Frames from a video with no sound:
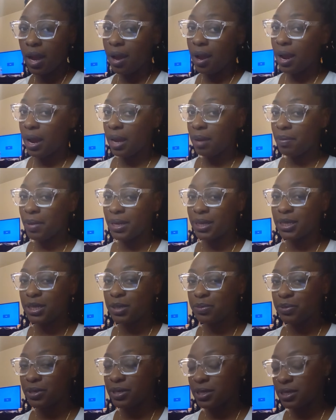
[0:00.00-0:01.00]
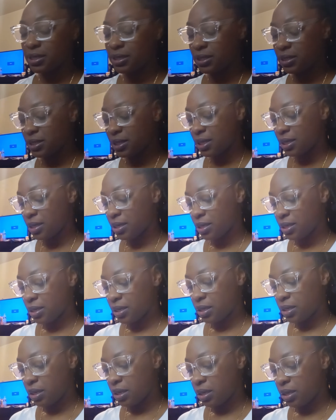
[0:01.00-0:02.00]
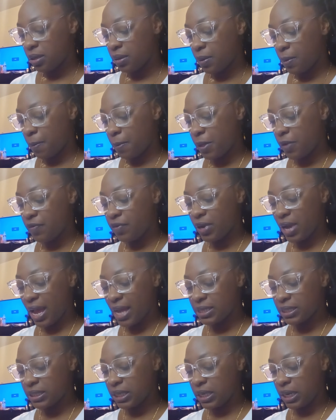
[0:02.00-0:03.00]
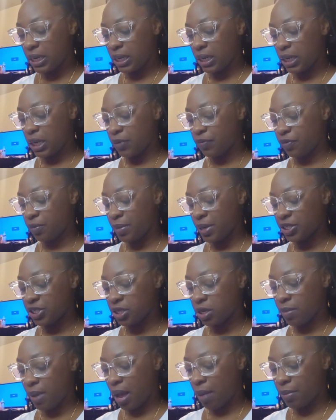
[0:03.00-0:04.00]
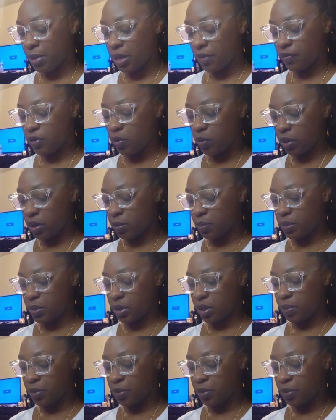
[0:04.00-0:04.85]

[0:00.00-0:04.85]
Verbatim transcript: All right, my Libras. If you guys need any information about me, if you want to book